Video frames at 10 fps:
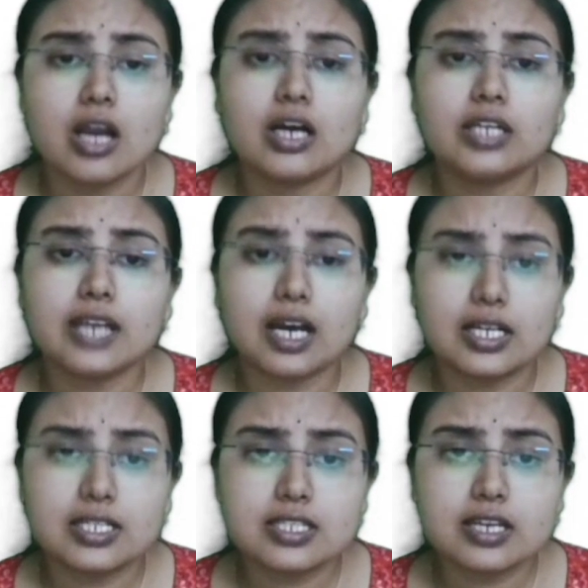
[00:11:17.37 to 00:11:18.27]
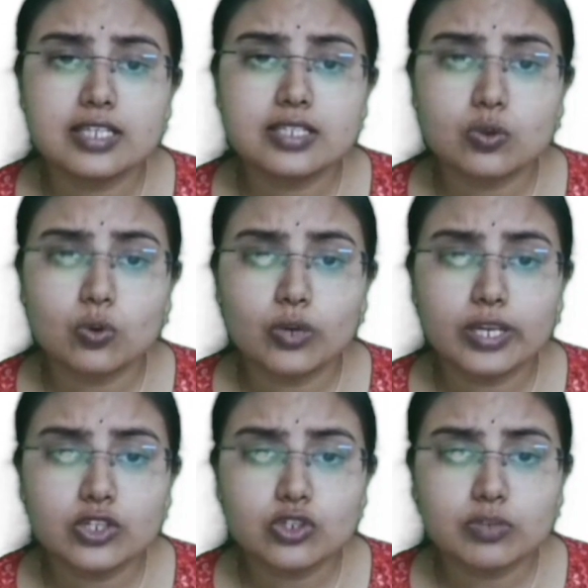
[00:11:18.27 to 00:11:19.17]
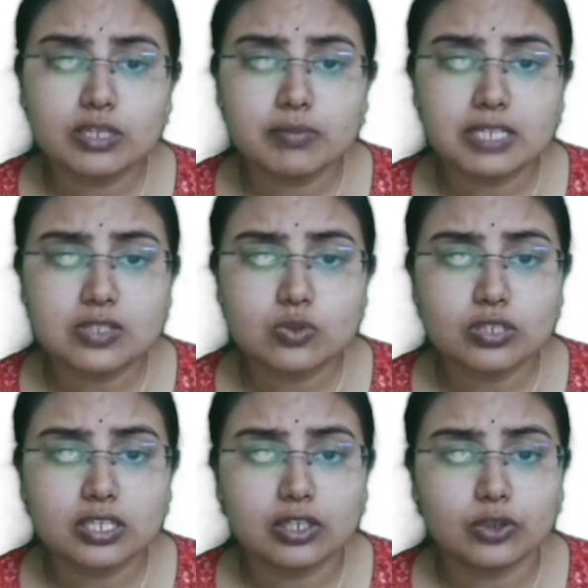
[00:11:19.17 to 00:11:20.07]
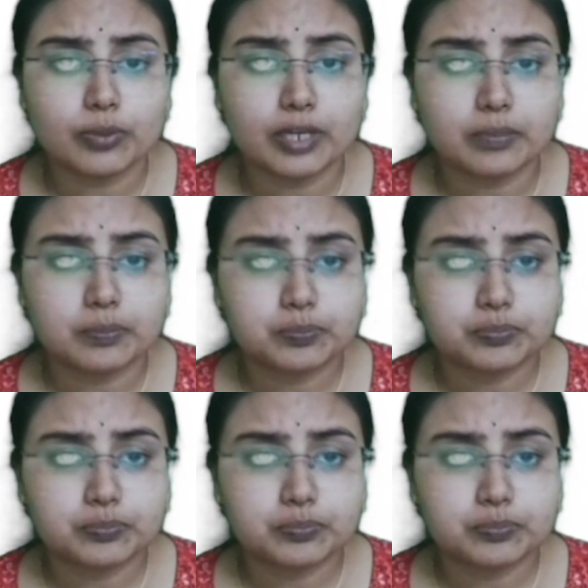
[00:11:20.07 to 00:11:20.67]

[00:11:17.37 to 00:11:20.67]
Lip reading: The answer is going to be mesothelioma.